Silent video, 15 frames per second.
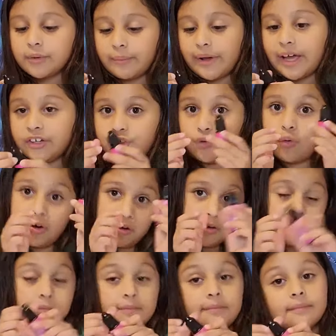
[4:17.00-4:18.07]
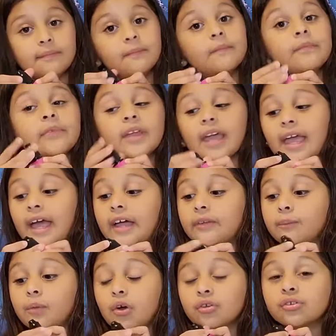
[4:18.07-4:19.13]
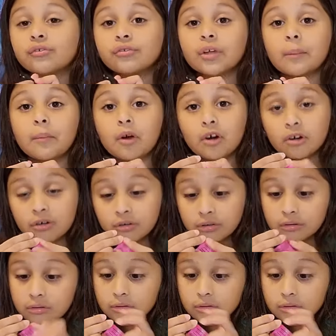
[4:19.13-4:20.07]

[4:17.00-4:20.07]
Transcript: Magic one, and both of them are.